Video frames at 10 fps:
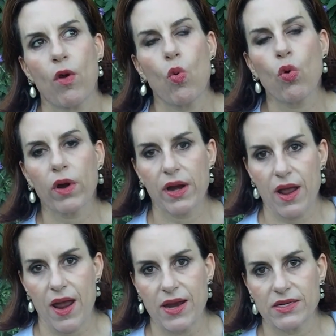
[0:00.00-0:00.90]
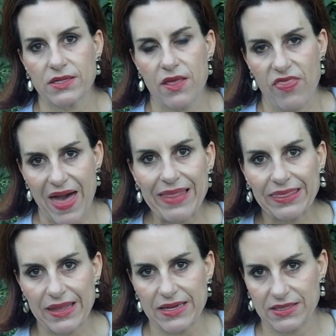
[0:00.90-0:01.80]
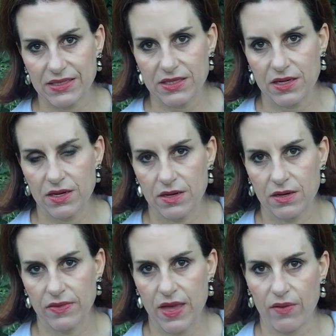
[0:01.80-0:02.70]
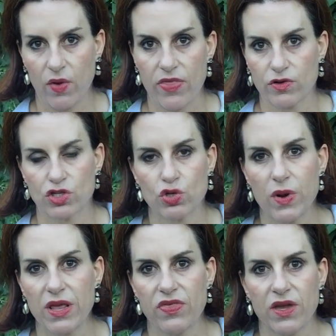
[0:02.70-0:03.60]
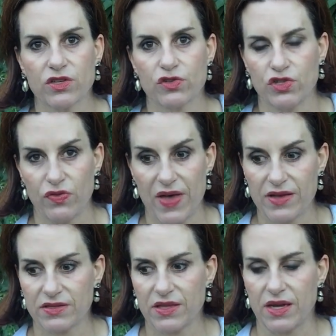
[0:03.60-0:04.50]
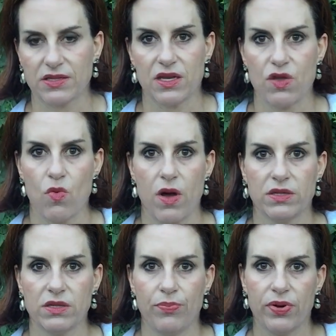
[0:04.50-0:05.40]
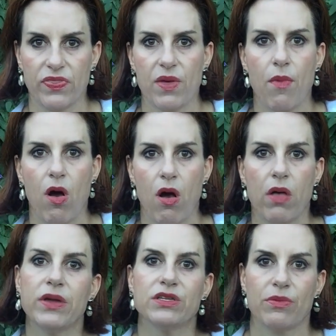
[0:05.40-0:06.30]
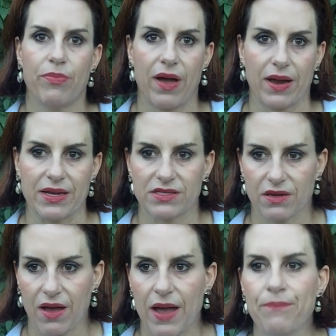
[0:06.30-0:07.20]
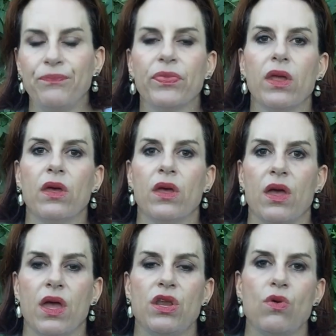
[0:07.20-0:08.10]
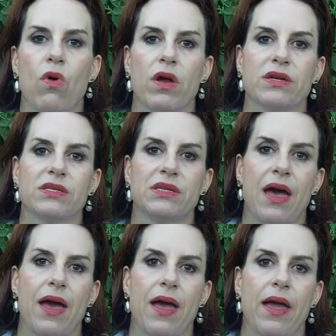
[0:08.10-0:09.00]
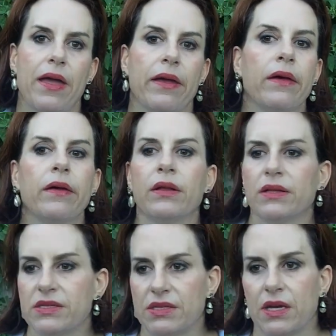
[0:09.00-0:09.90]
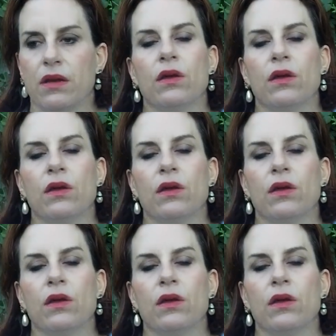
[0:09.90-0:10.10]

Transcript: organize that list, that whether it's 20 things or 2,000 things, and you want to put them all into buckets, okay? And you want to say, listen,